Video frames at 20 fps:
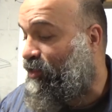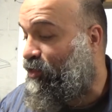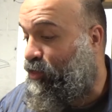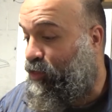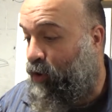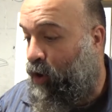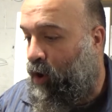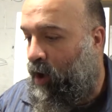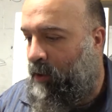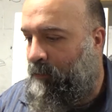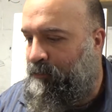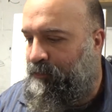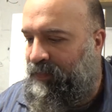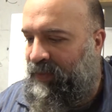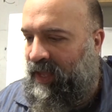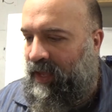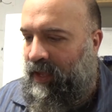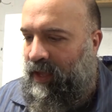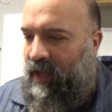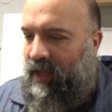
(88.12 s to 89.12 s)
thought
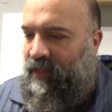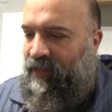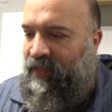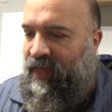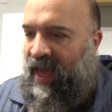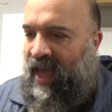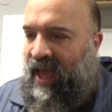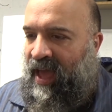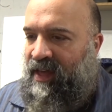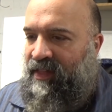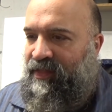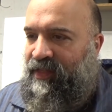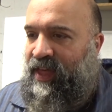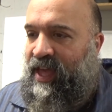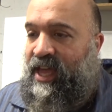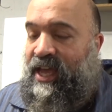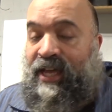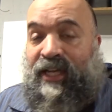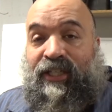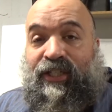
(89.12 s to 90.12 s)
that
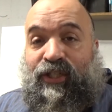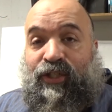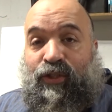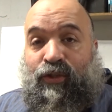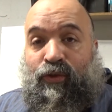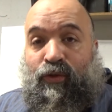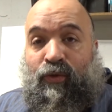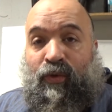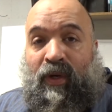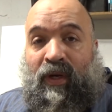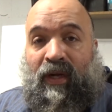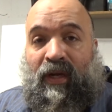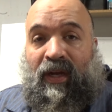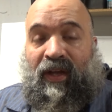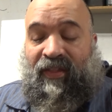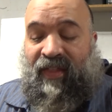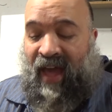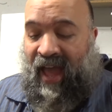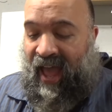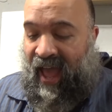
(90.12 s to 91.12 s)
the issue
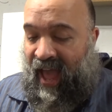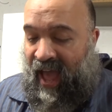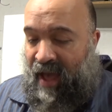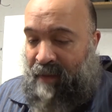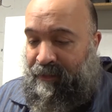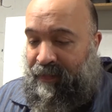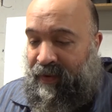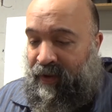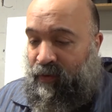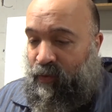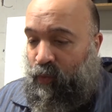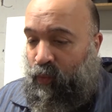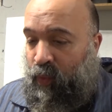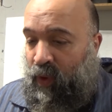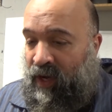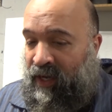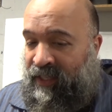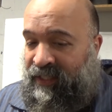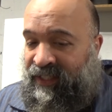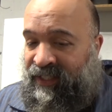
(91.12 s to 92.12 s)
that happened
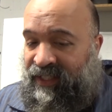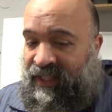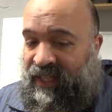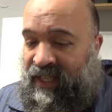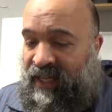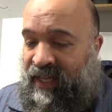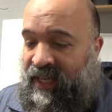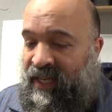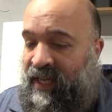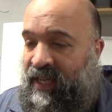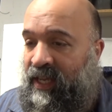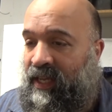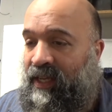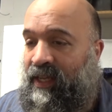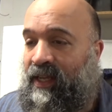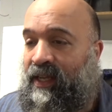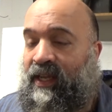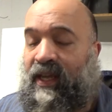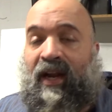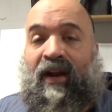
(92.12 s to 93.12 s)
was the
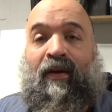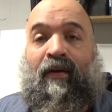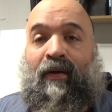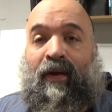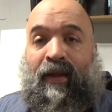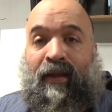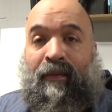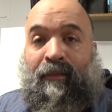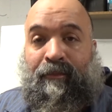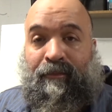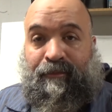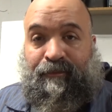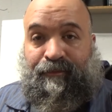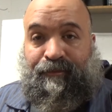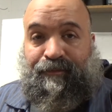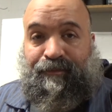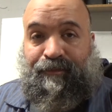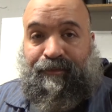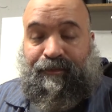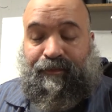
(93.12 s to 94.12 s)
gearing
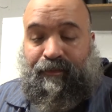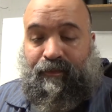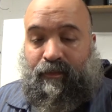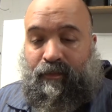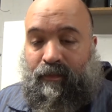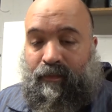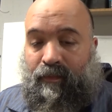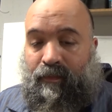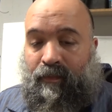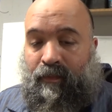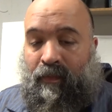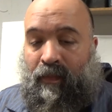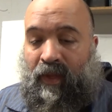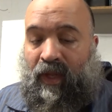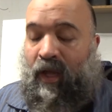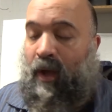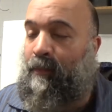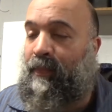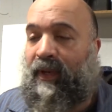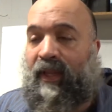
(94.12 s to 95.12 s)

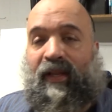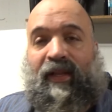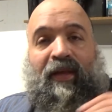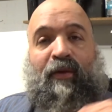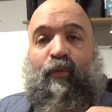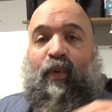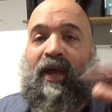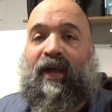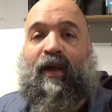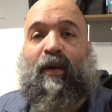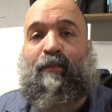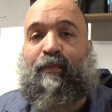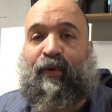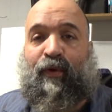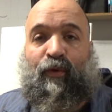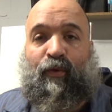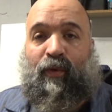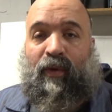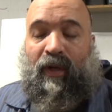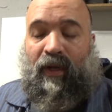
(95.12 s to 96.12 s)
completely went
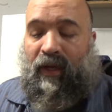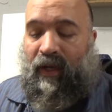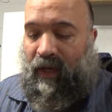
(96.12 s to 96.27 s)
kaput.